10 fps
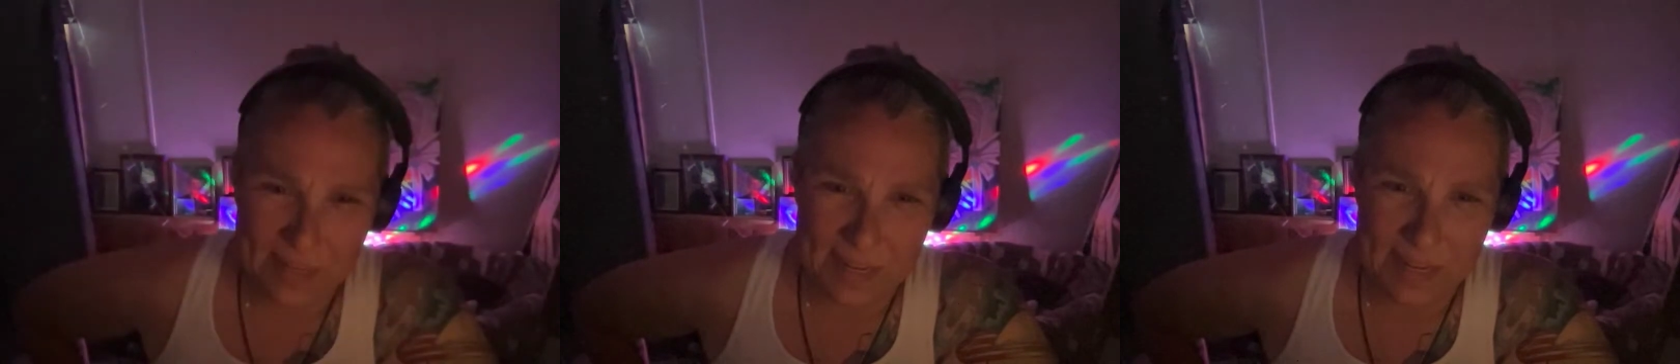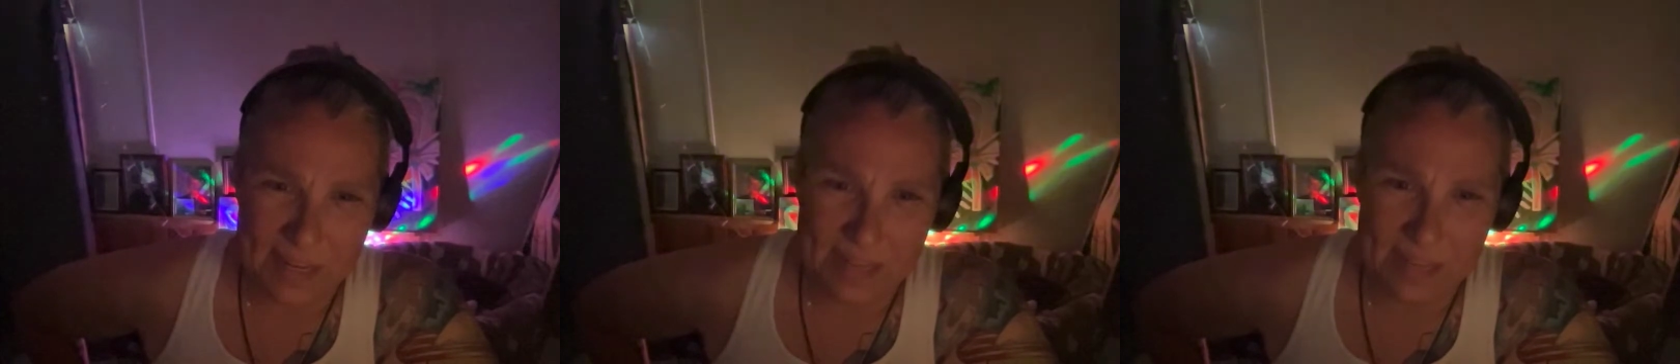can't
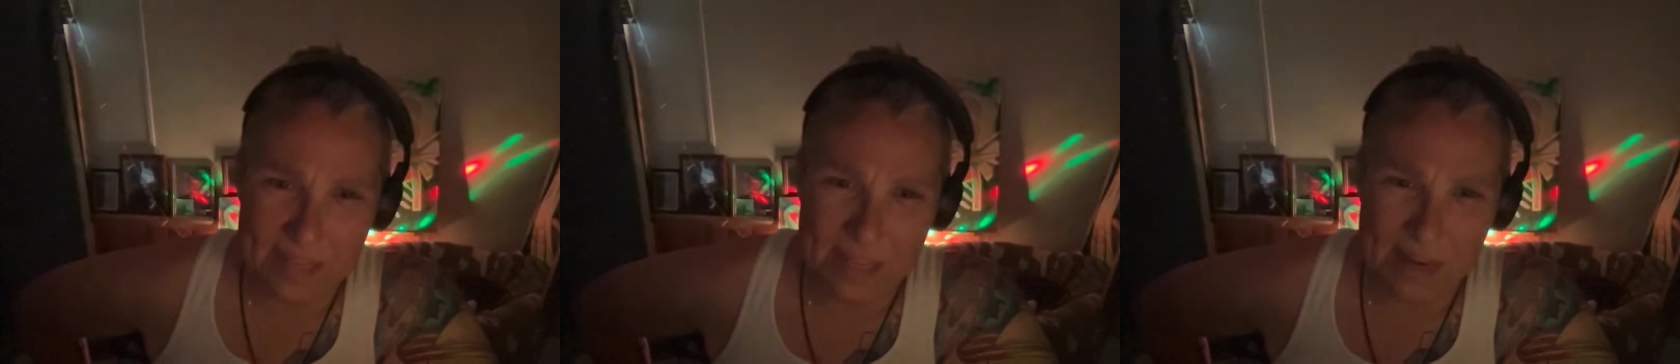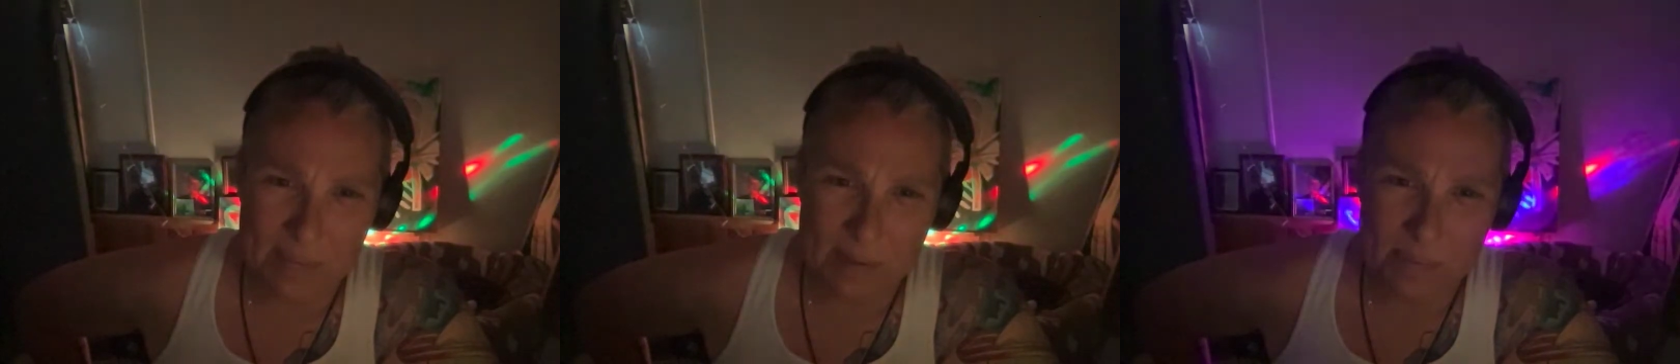get, a lot
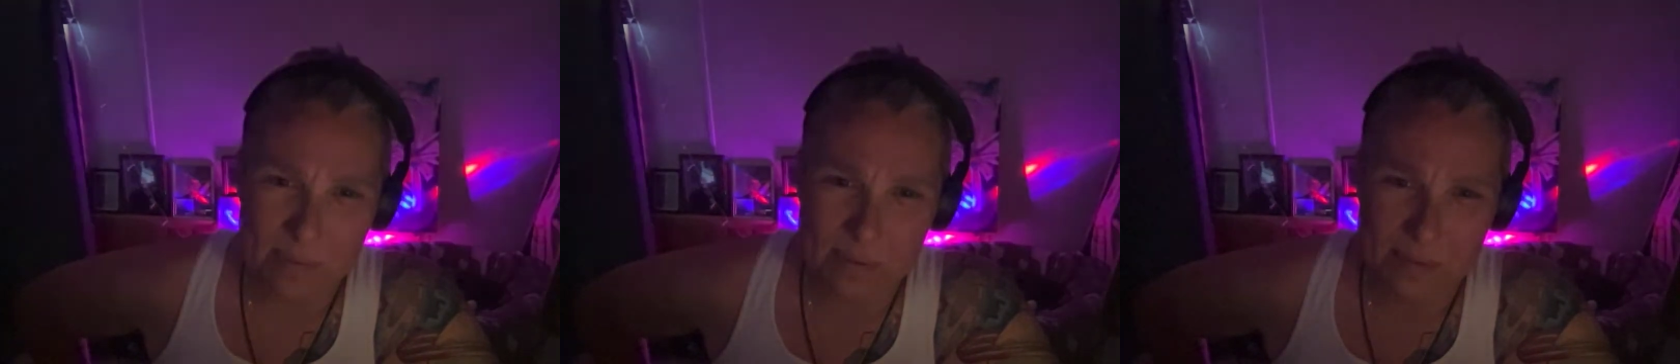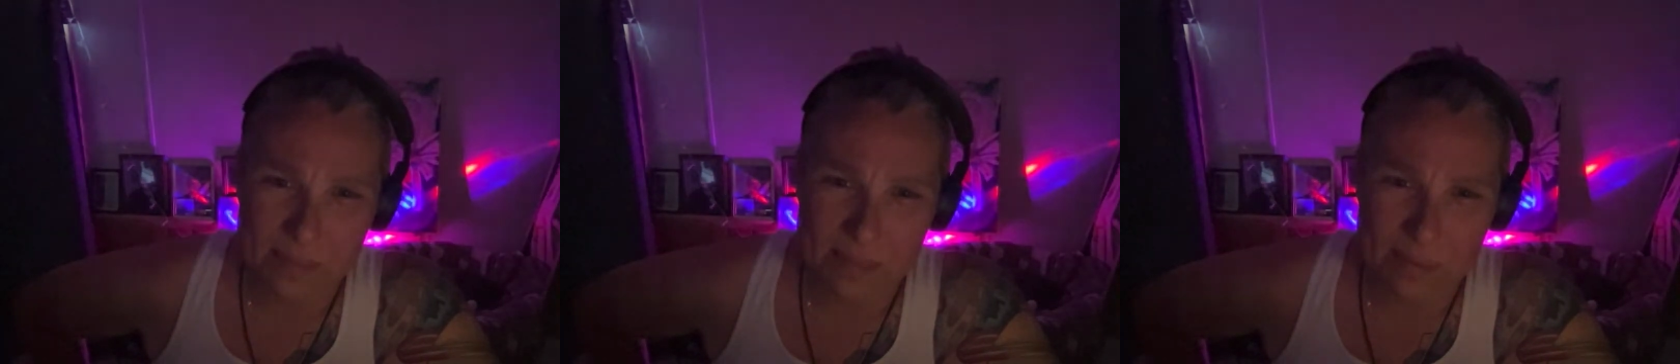of people
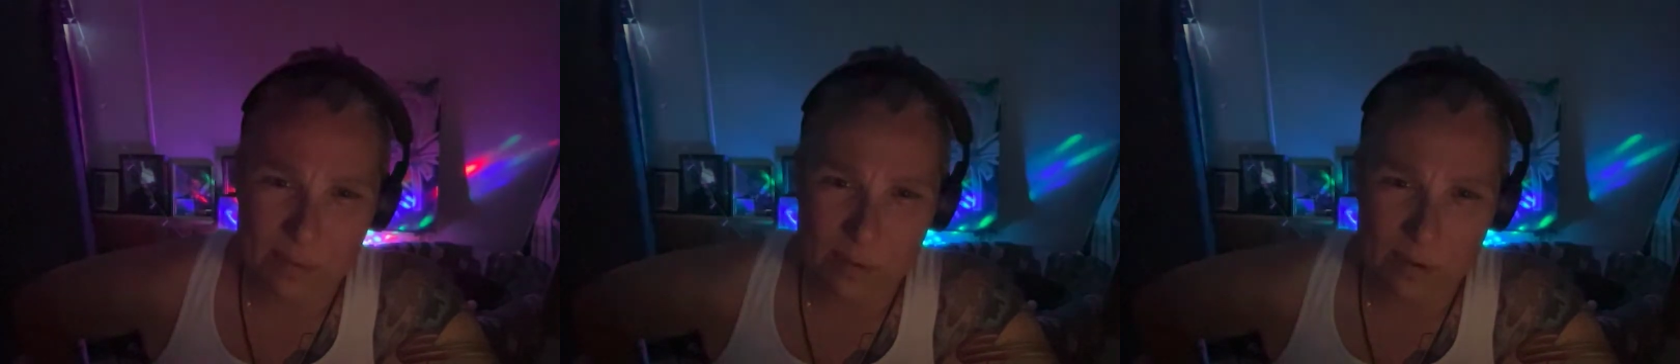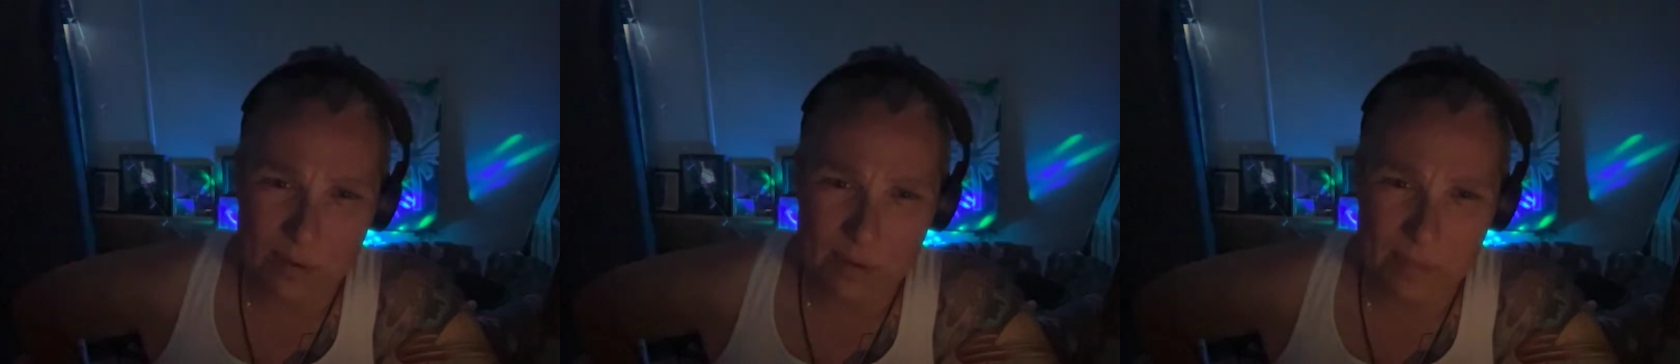in the
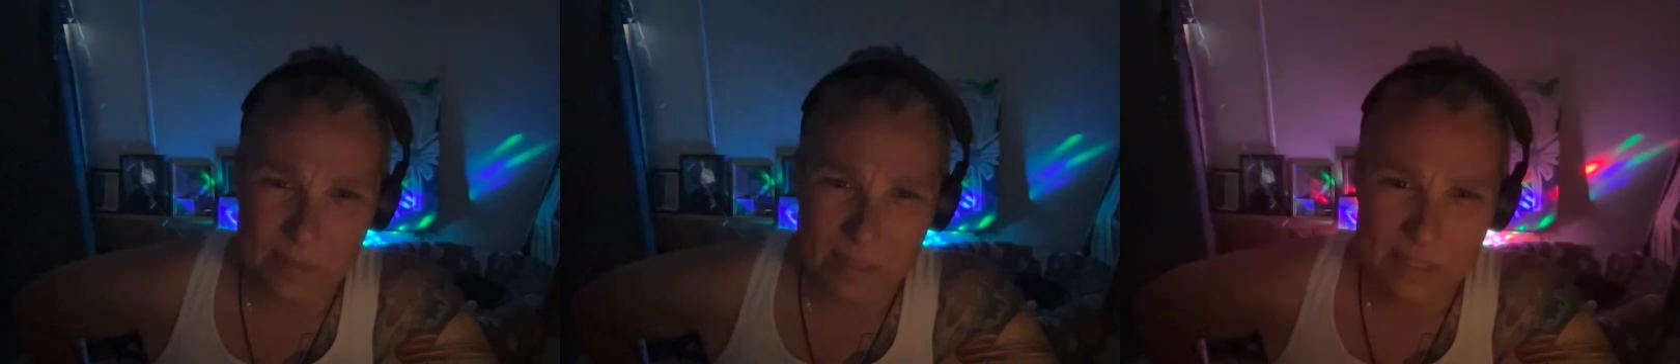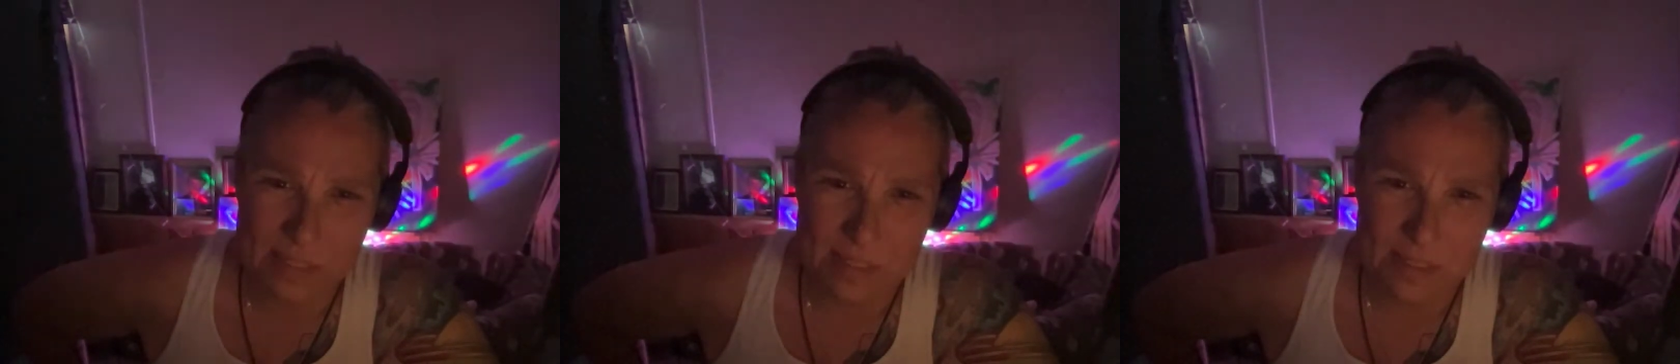rural
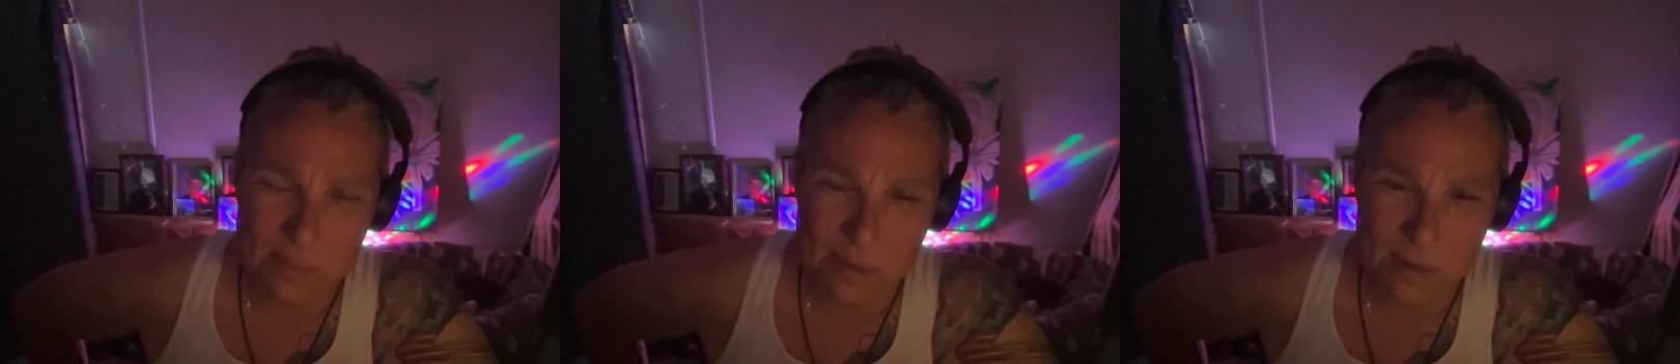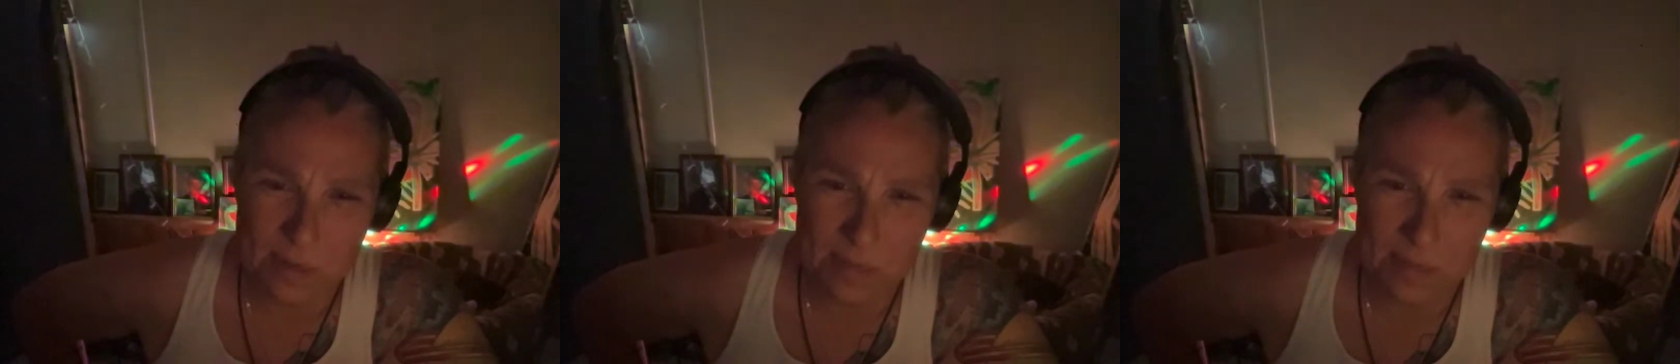communities, in the
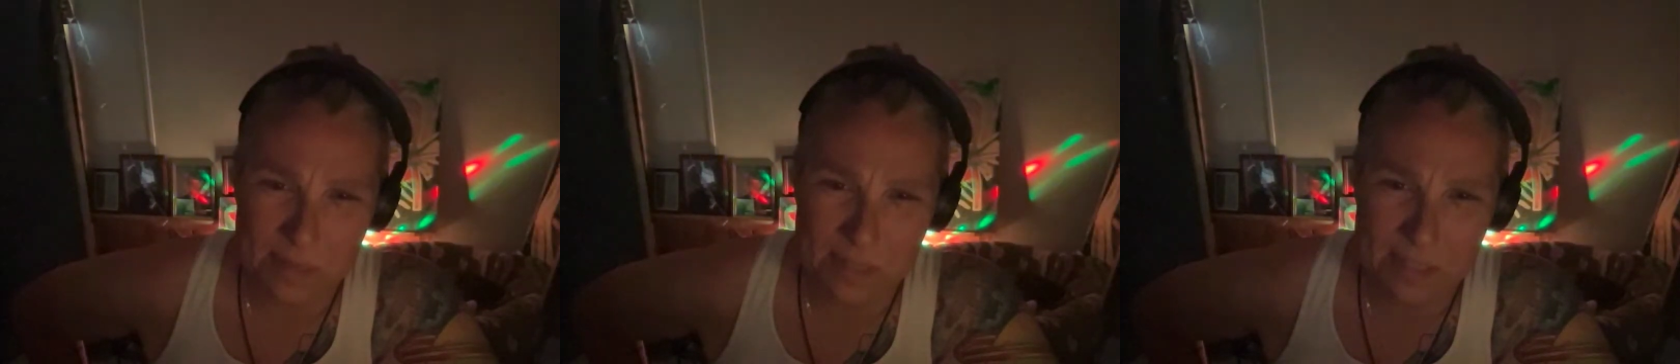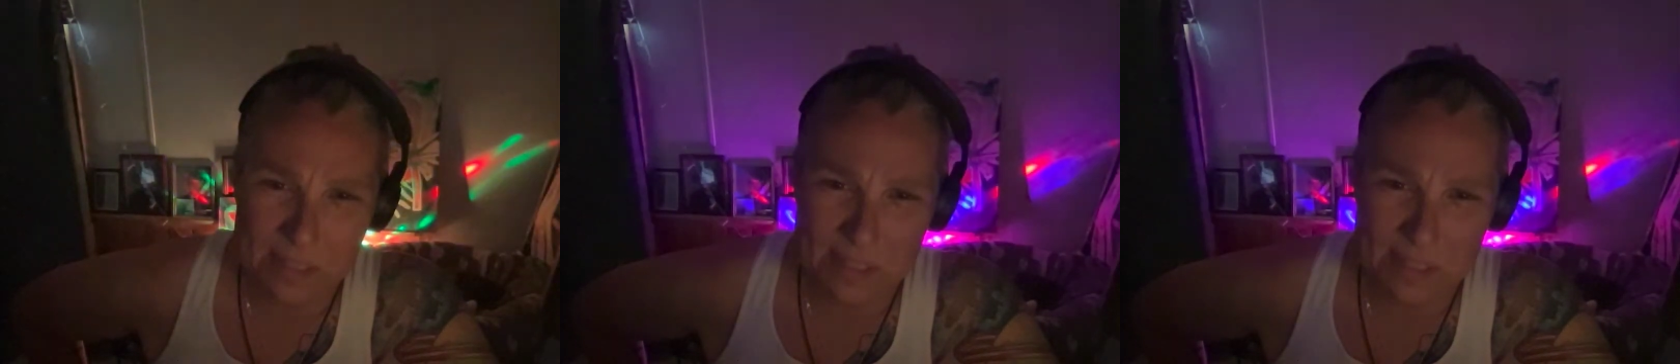small communities,